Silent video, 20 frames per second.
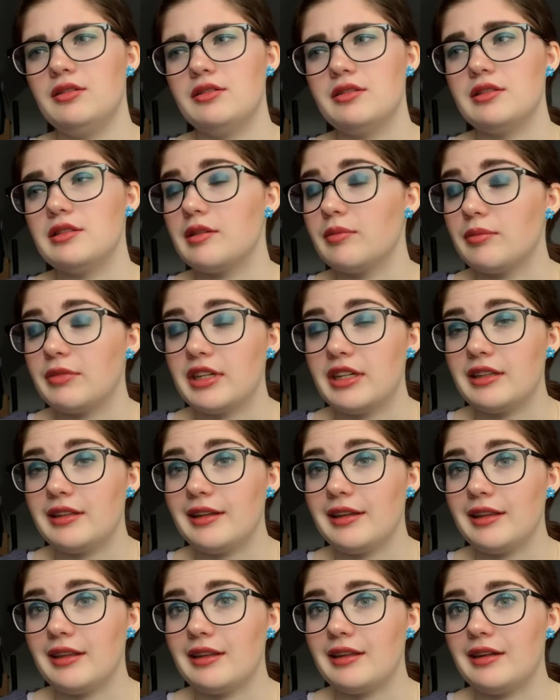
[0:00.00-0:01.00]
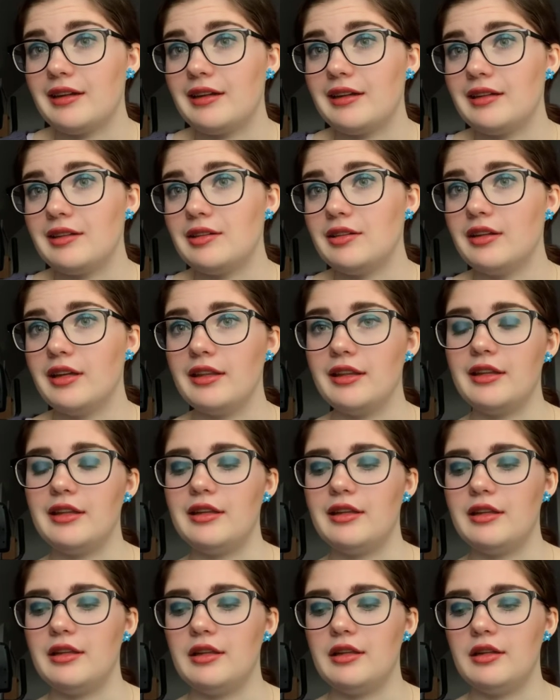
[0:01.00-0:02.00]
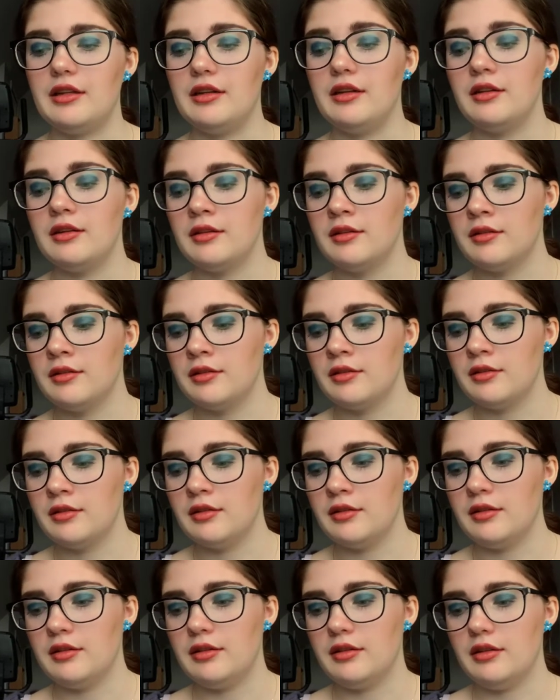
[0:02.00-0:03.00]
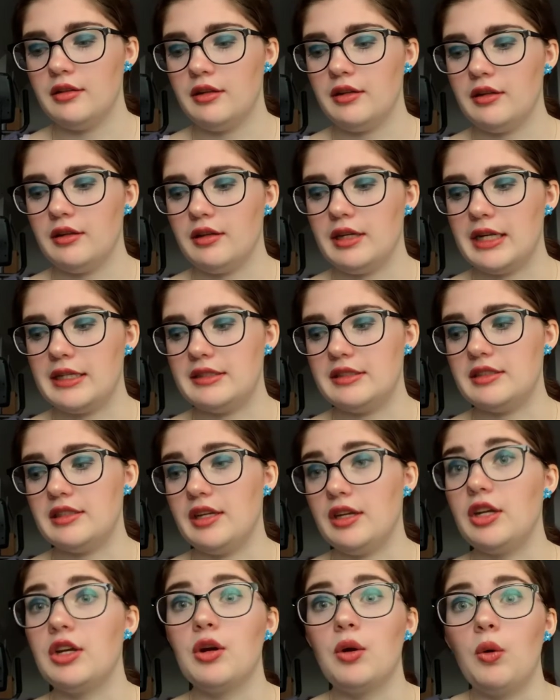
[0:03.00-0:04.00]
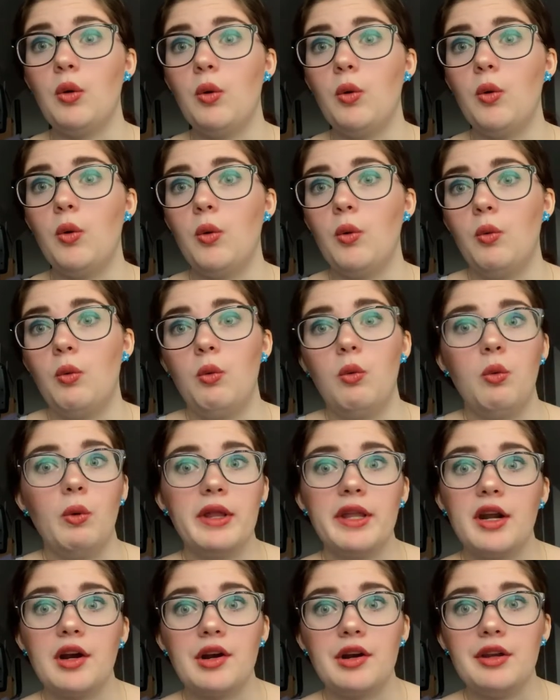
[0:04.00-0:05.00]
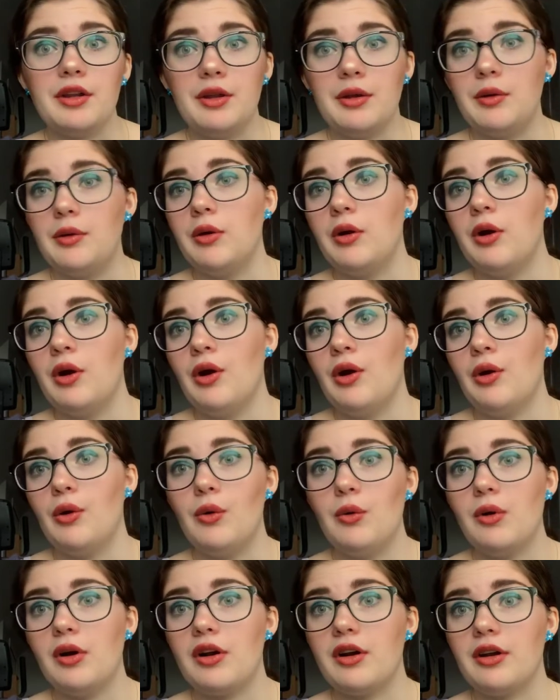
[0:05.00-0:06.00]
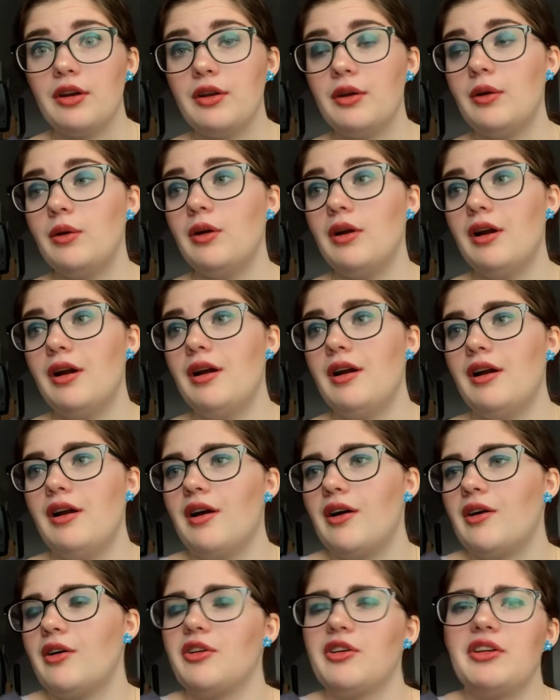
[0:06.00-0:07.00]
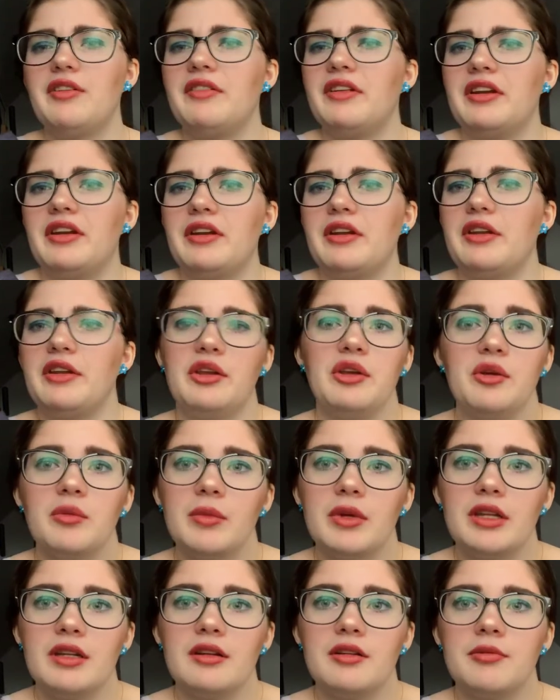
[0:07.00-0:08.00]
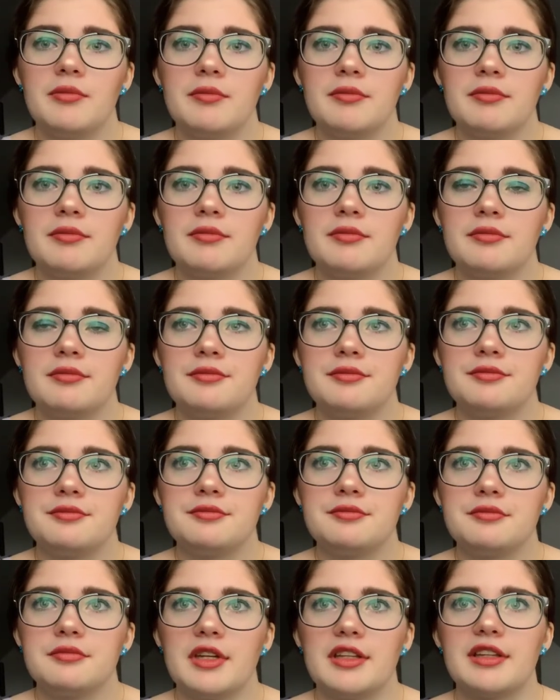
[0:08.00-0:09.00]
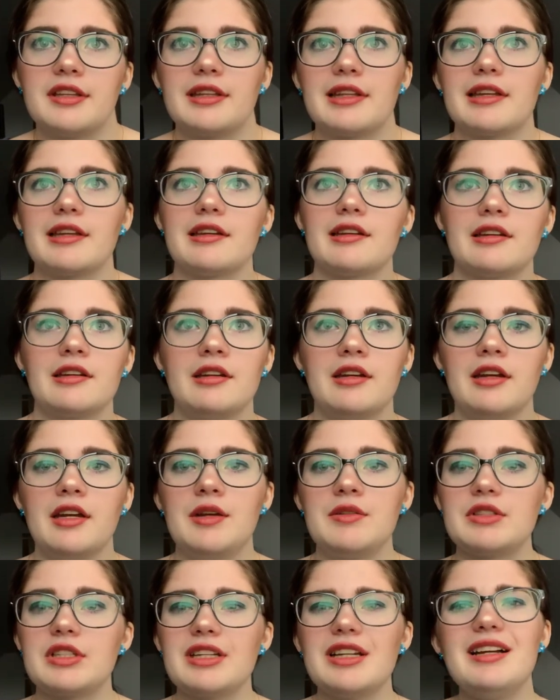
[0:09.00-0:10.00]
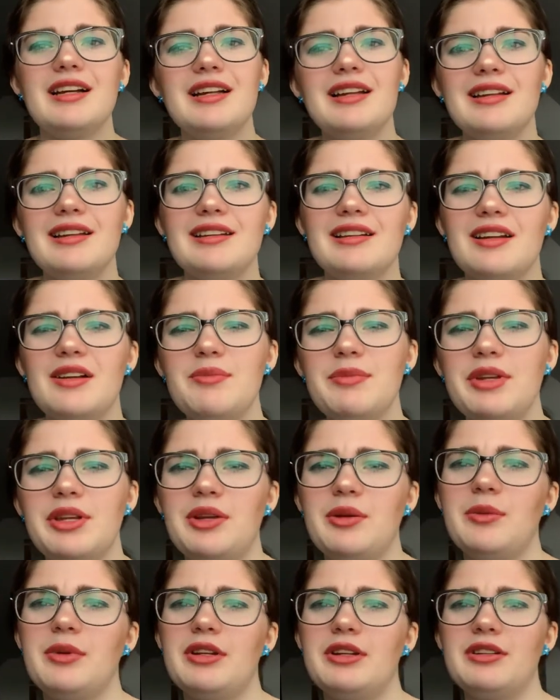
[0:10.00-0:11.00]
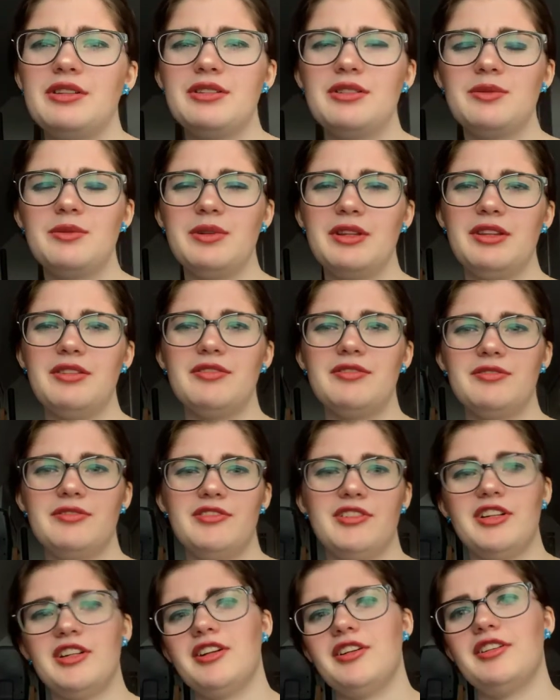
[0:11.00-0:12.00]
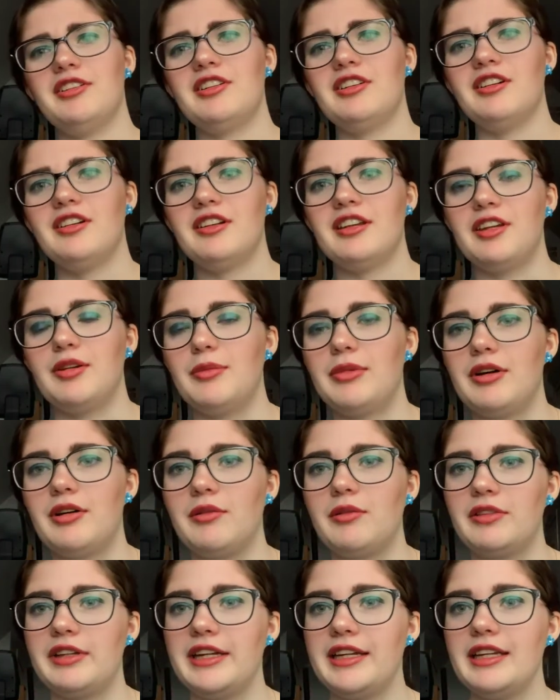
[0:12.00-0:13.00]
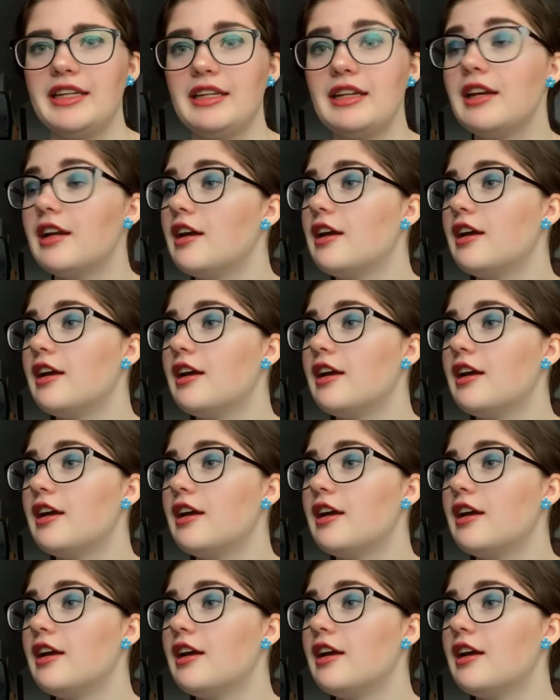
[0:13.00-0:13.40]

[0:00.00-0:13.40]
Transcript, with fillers: something like that. And then Cassie's like, What are you? Who are you? Are you even human? And then, like, he's like, Ah, uh, I'm human. What the frick are you talking about, lady?